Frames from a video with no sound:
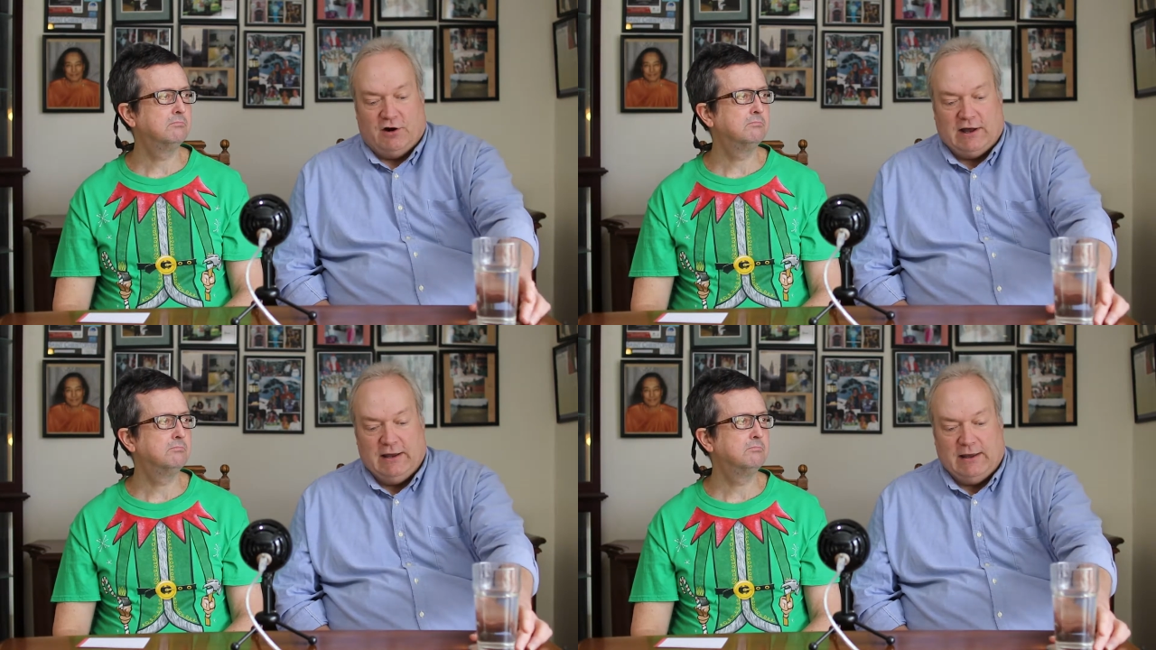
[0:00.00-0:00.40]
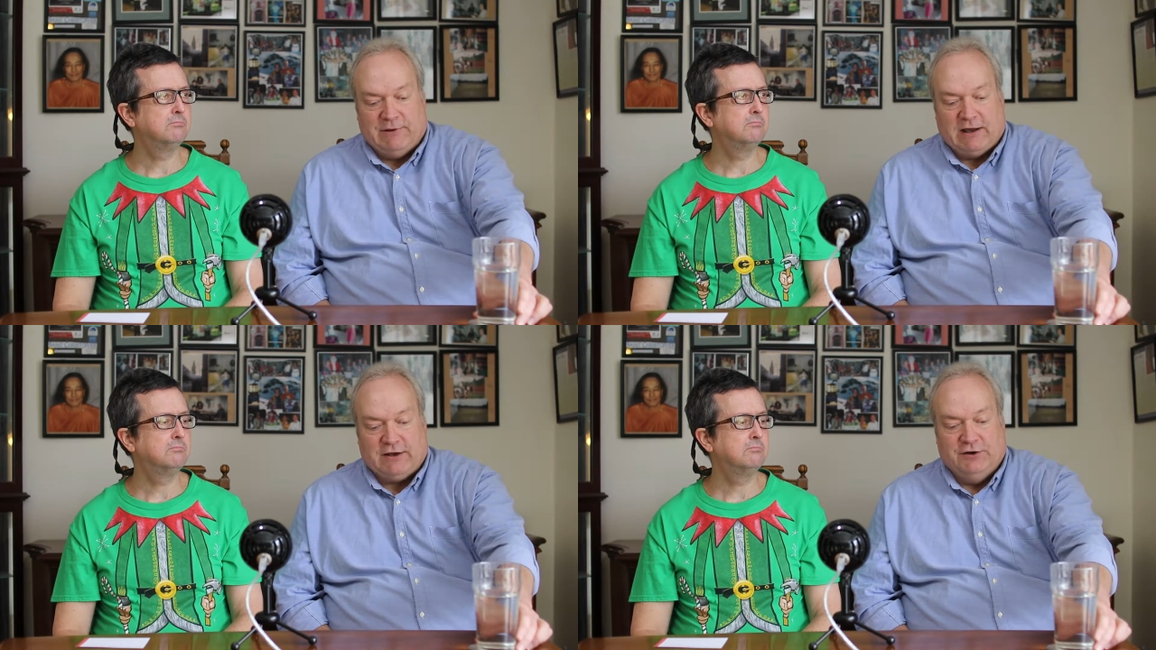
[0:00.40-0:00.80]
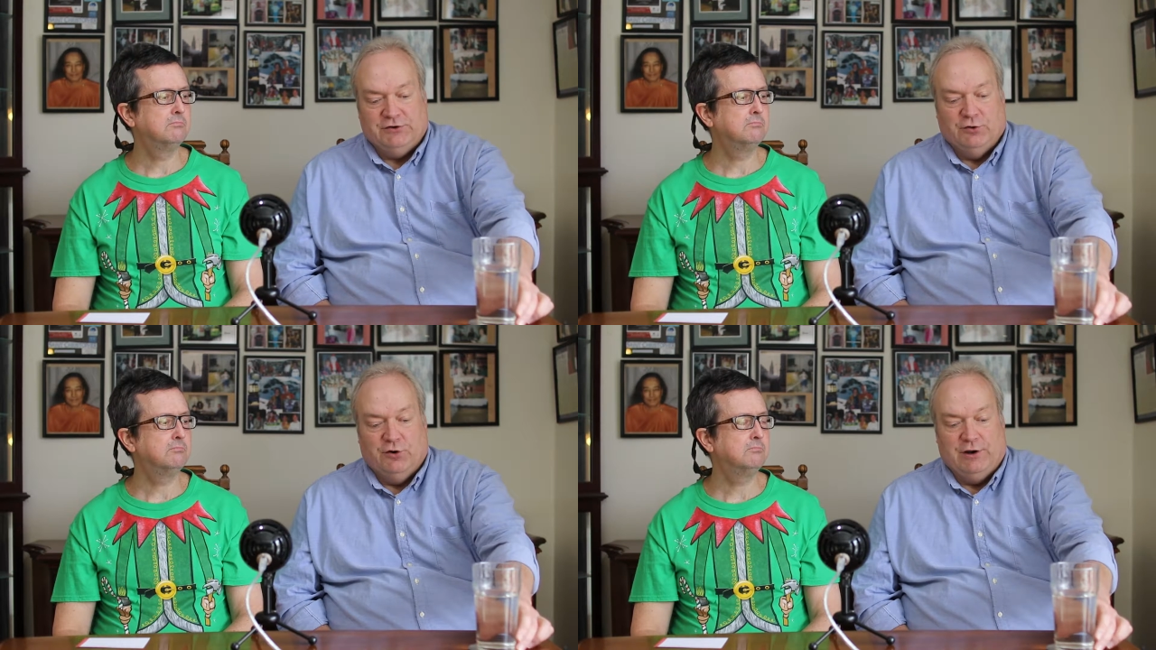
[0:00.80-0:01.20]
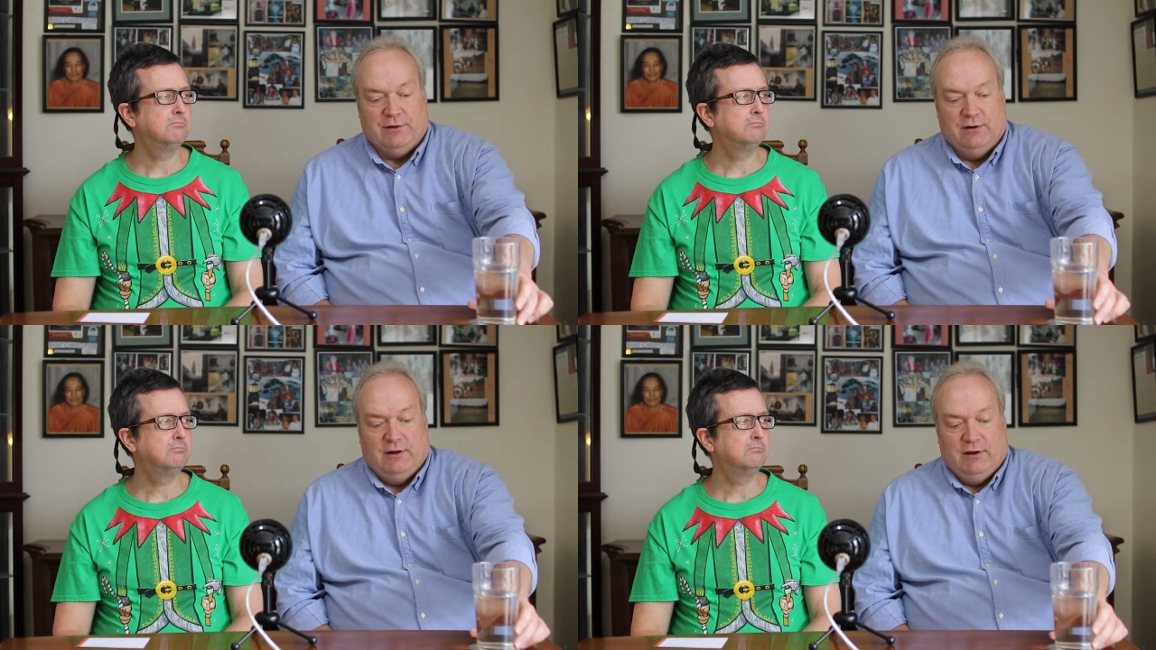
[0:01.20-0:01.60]
Speaker 1: I I'm not going to do it
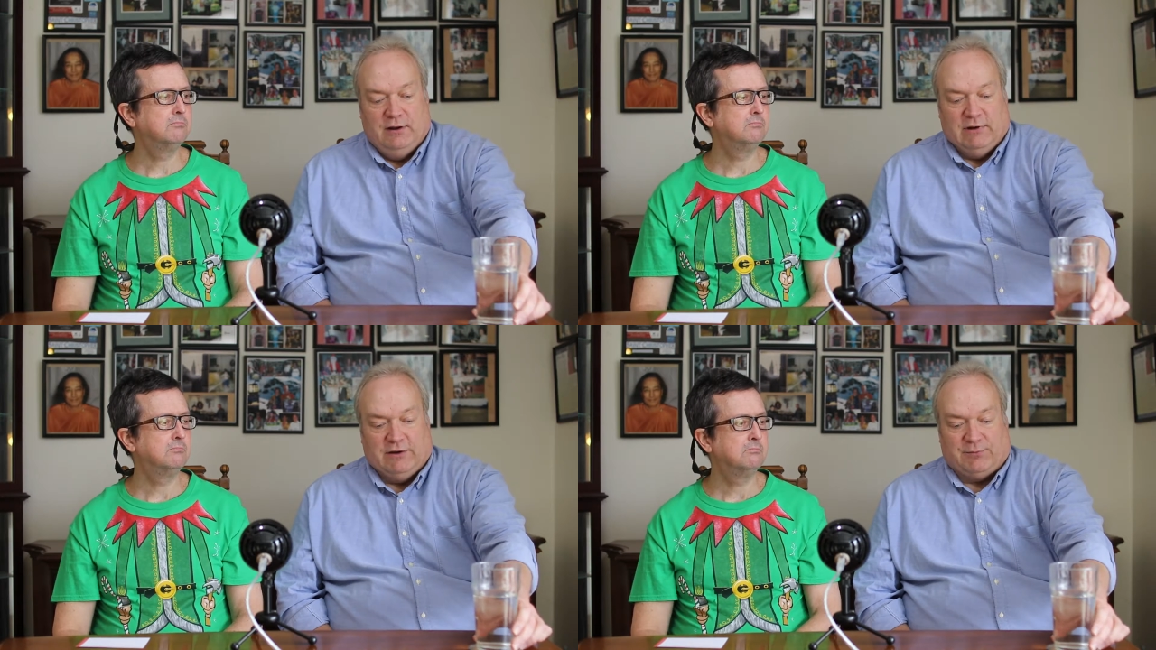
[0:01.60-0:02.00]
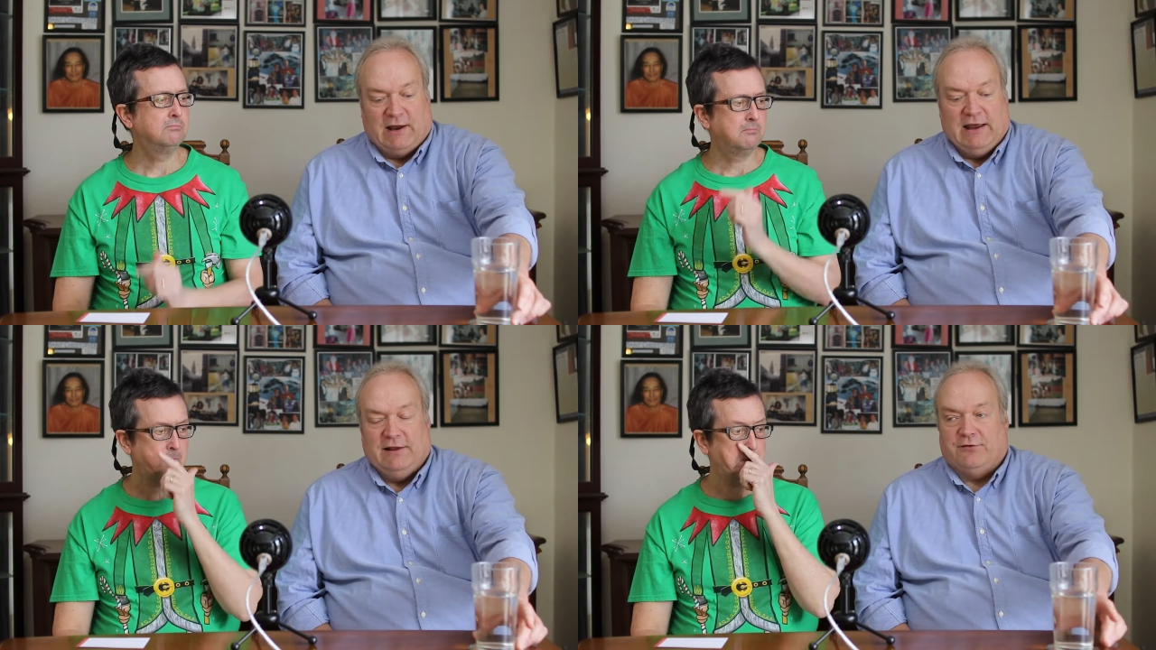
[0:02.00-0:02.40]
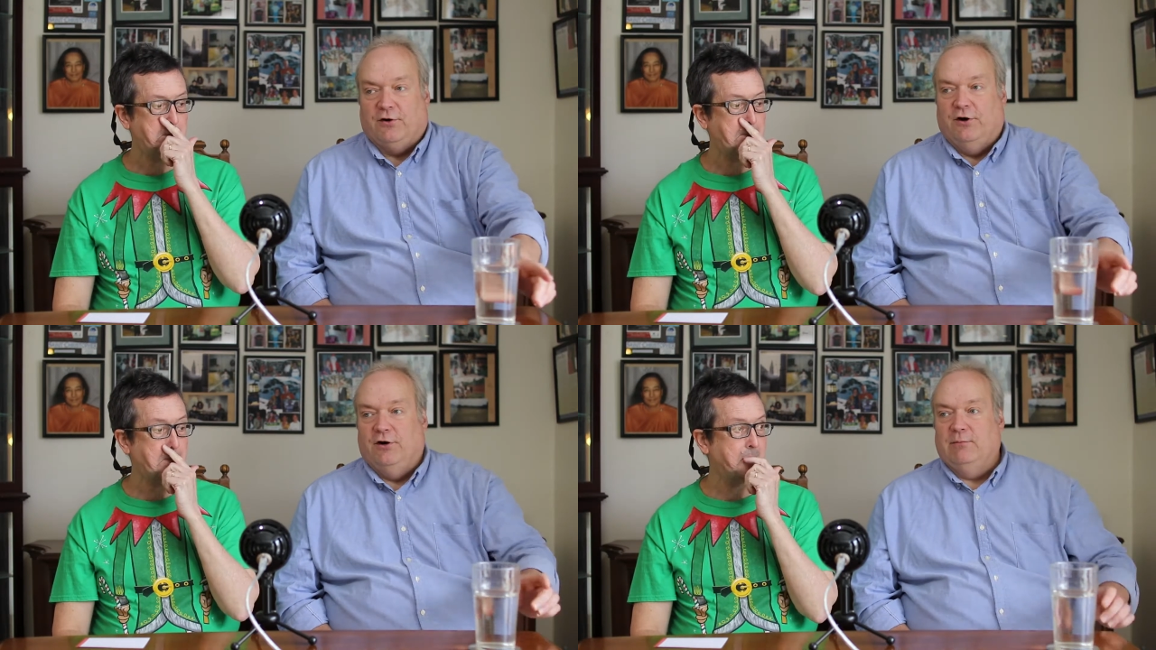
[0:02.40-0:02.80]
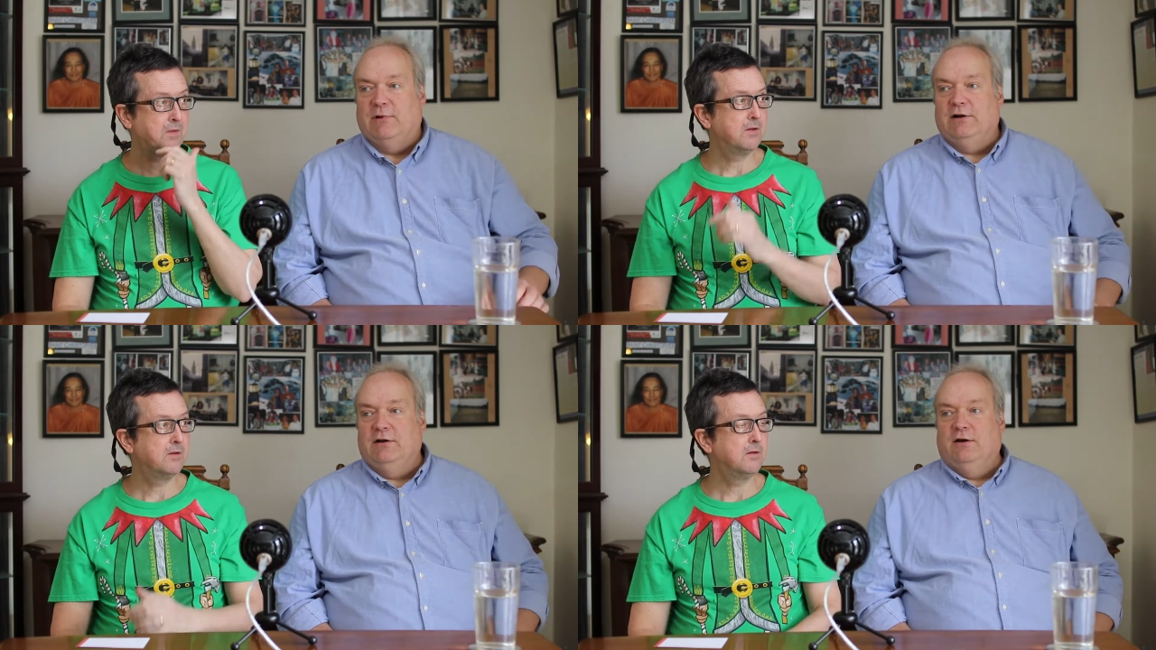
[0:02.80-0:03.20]
because my hands are hurting. But you